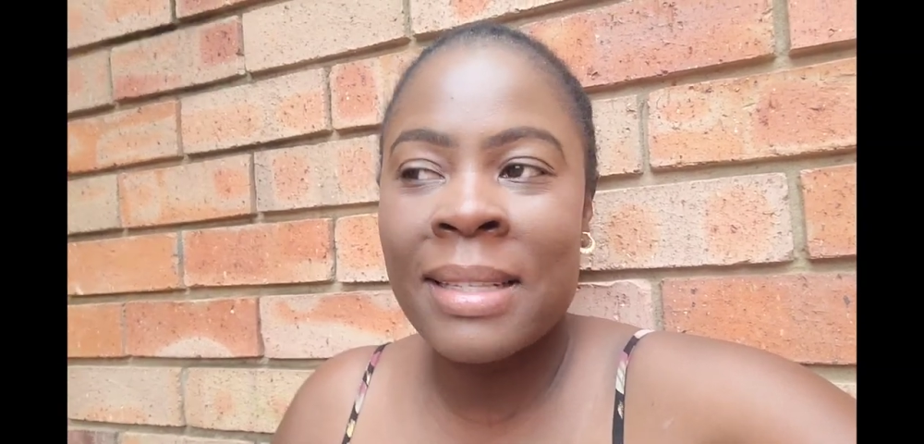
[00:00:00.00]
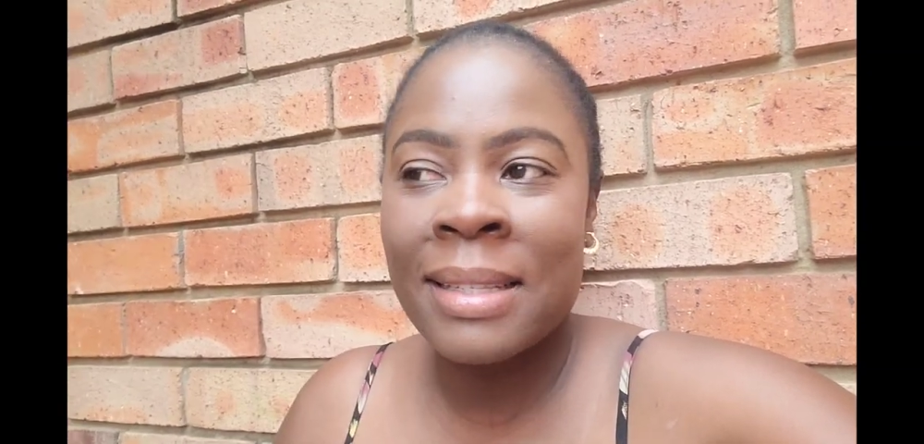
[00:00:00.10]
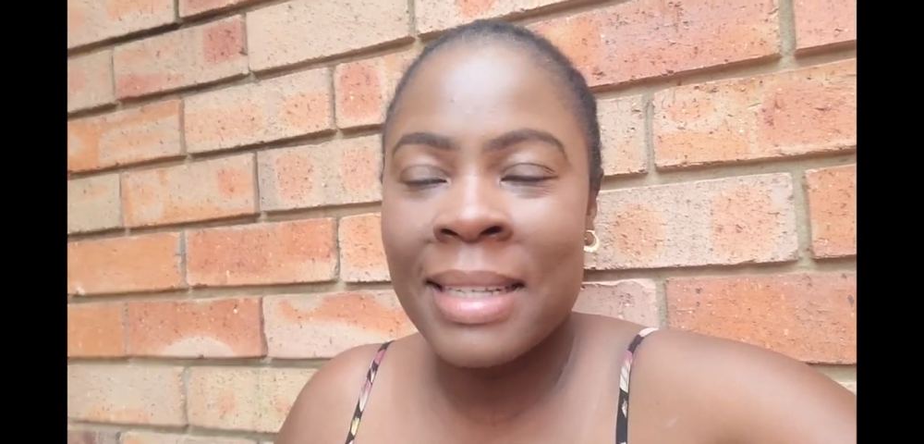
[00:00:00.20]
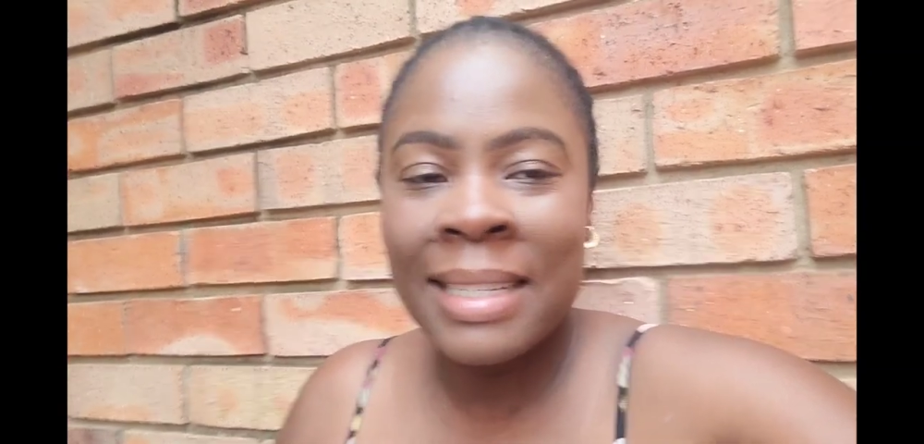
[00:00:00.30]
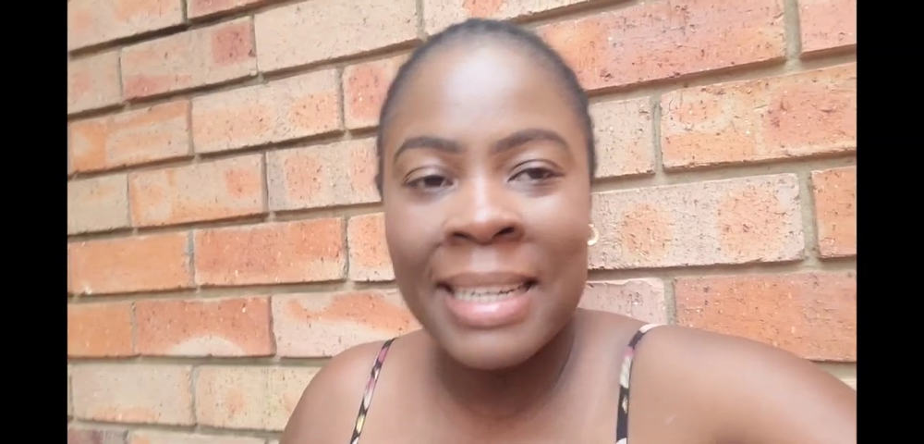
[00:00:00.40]

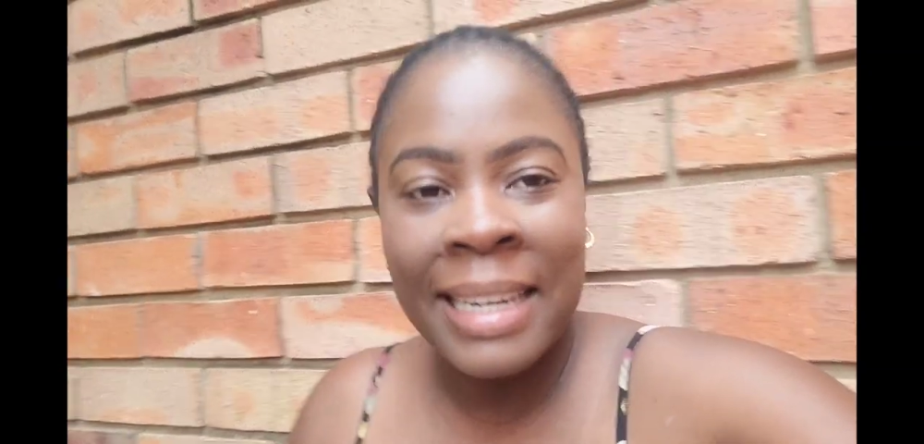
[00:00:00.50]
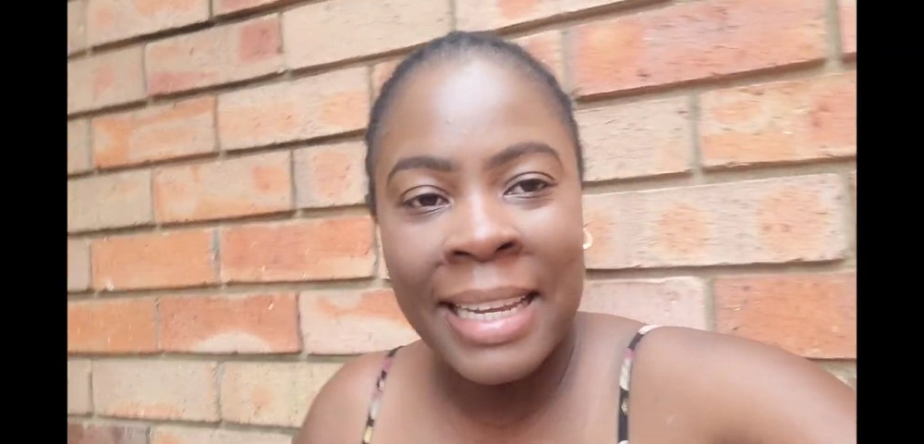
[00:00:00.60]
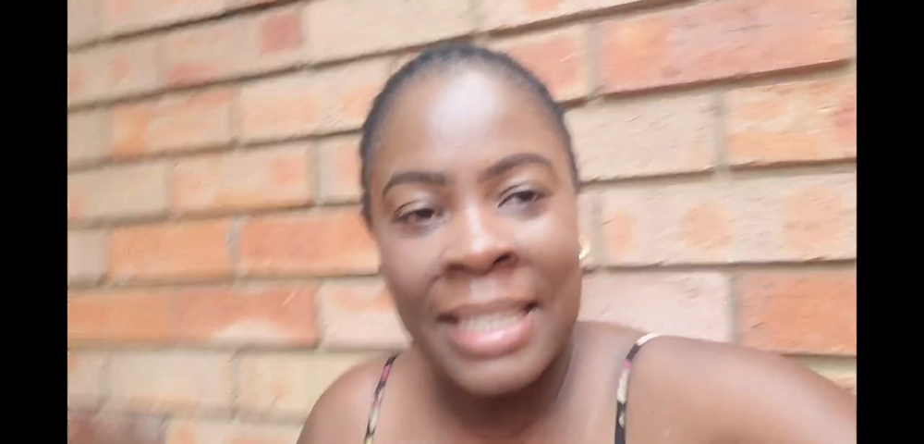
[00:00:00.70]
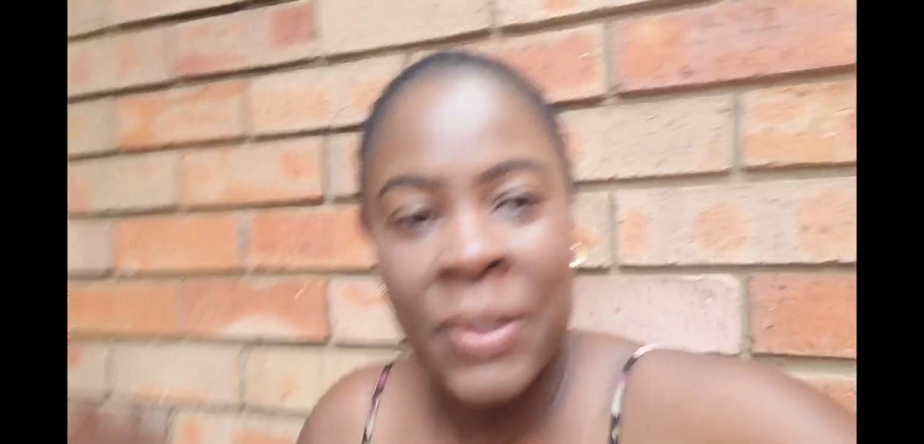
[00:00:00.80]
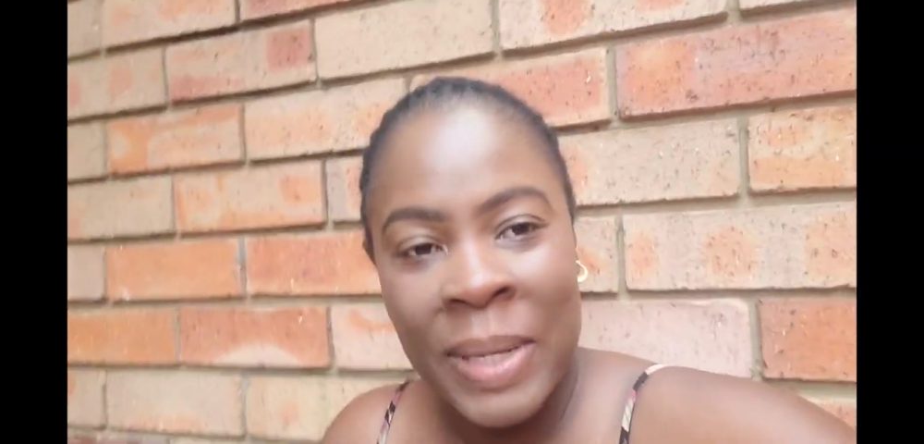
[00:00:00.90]
certain
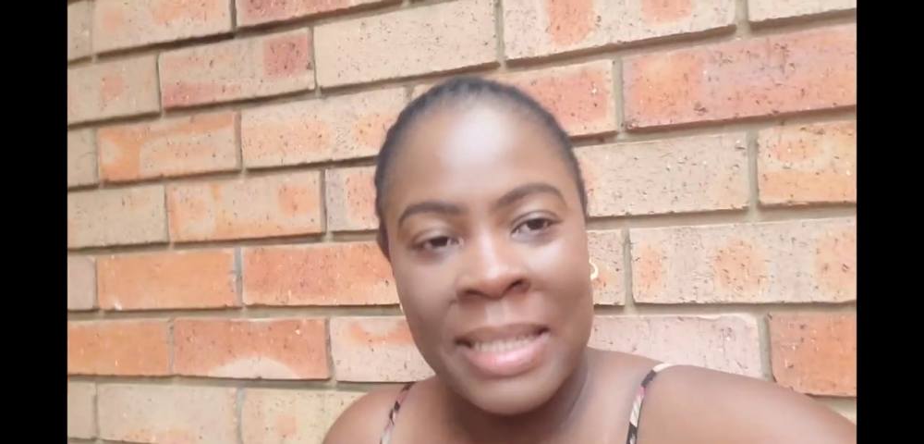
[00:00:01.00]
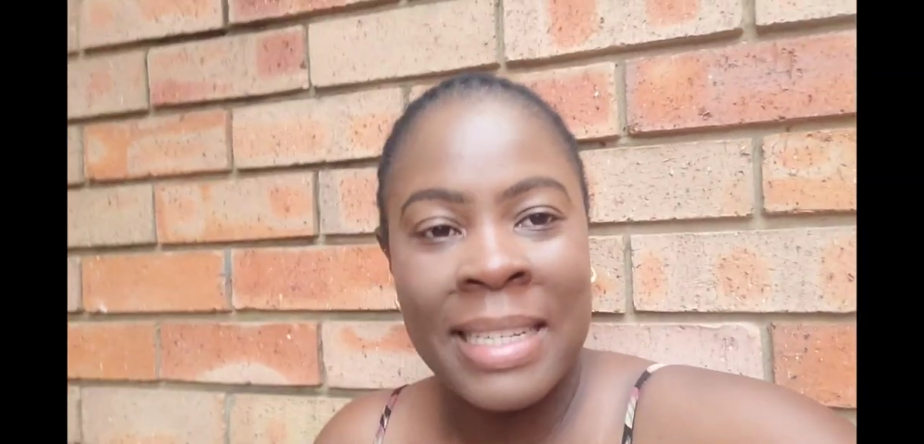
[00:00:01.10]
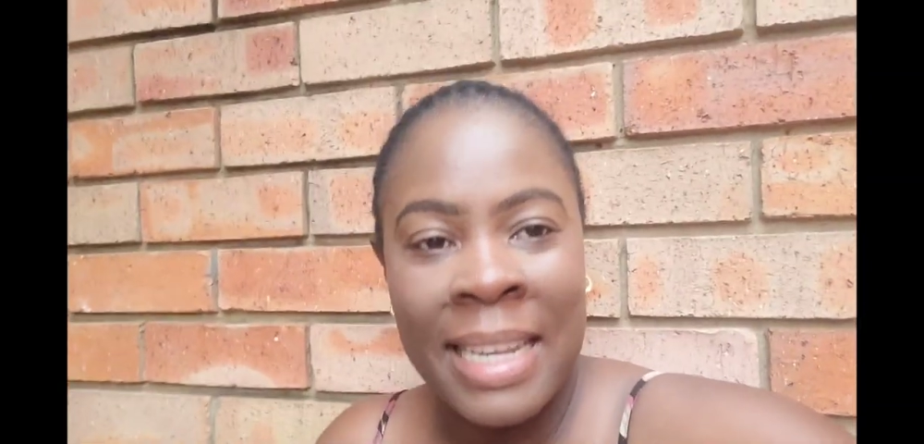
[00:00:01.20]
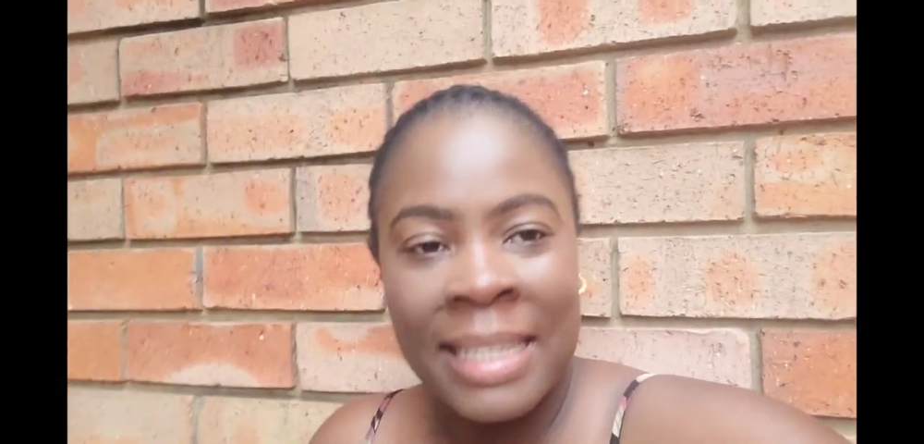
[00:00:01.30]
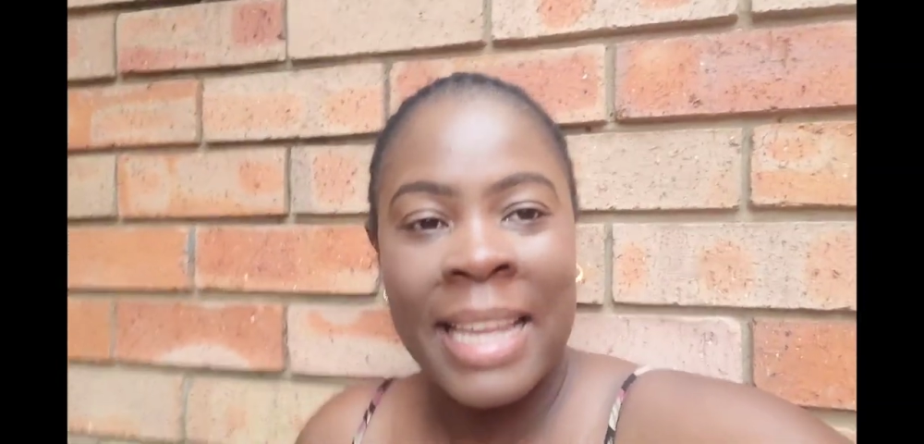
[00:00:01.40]
lady was
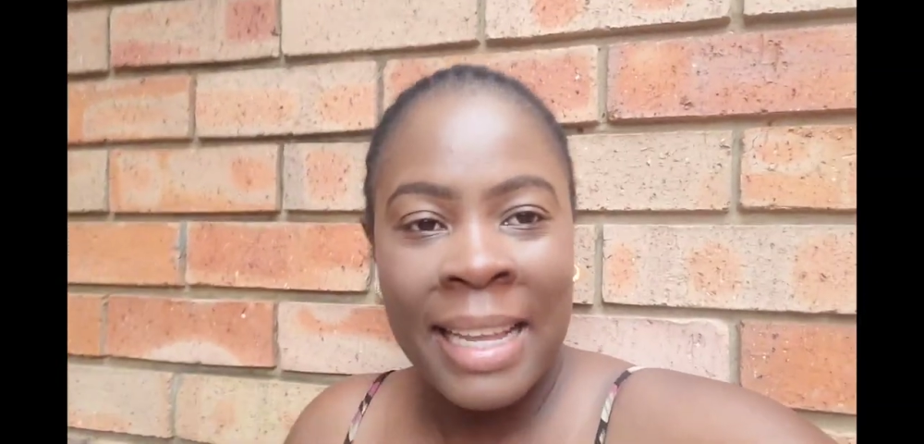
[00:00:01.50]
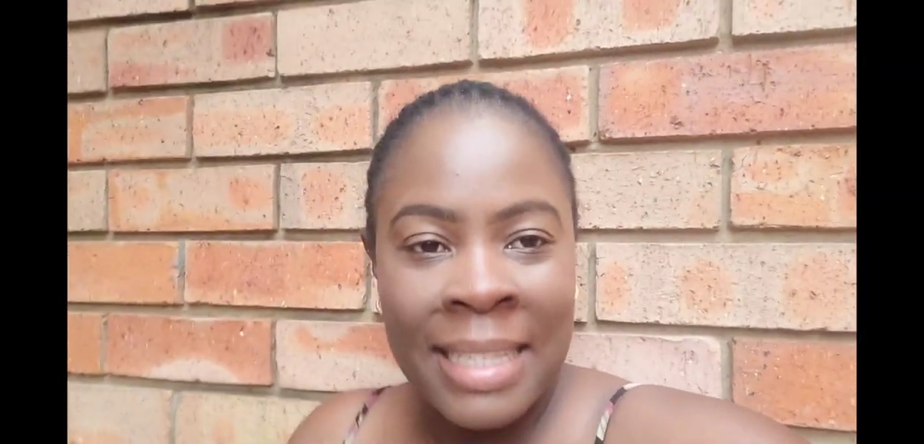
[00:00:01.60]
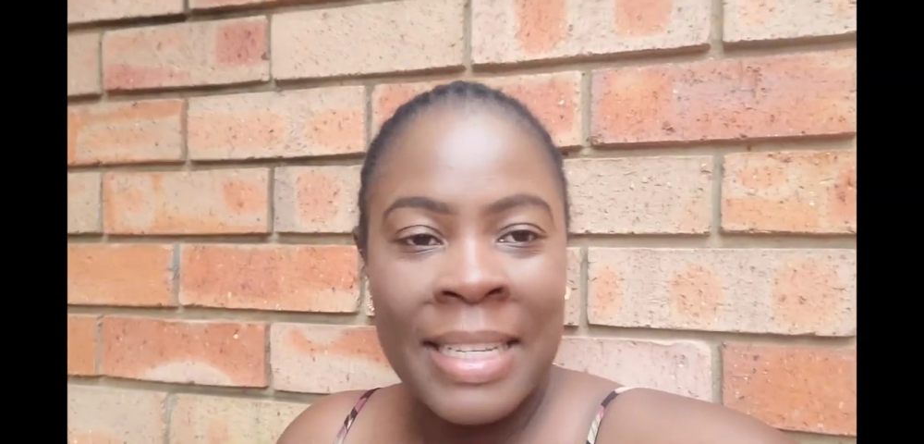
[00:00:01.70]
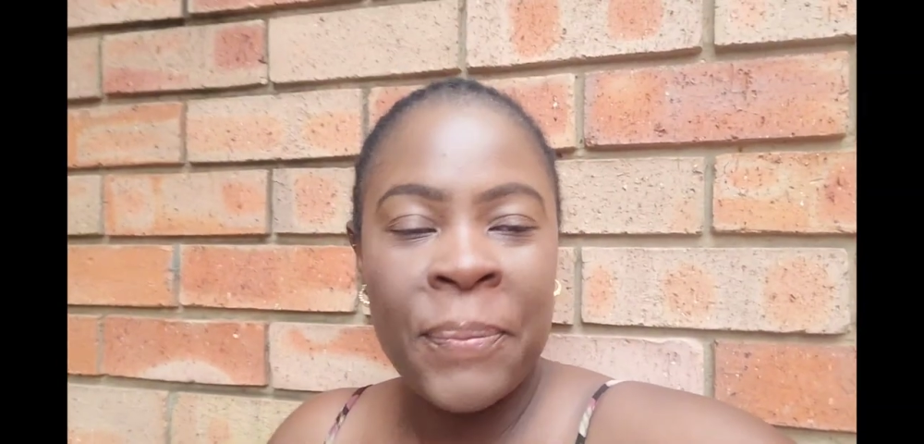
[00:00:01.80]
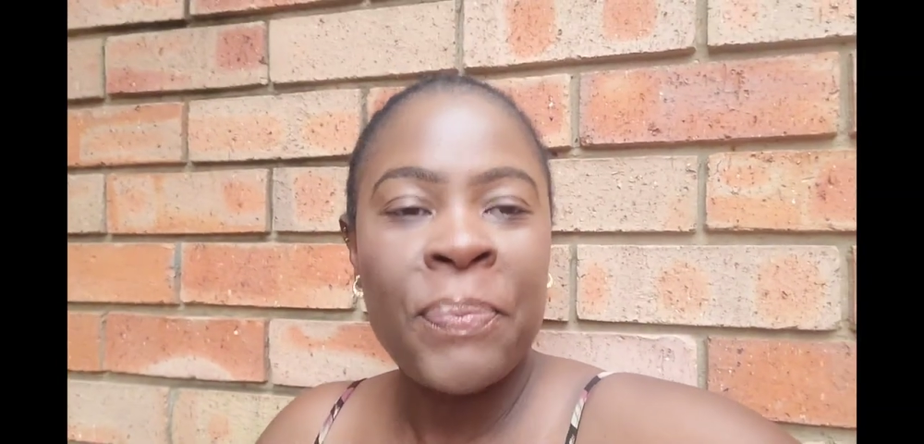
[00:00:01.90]
in a
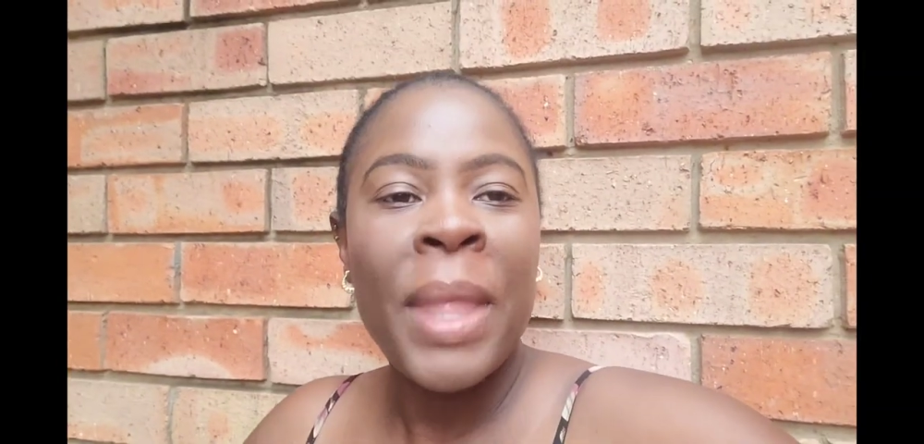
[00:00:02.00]
taxi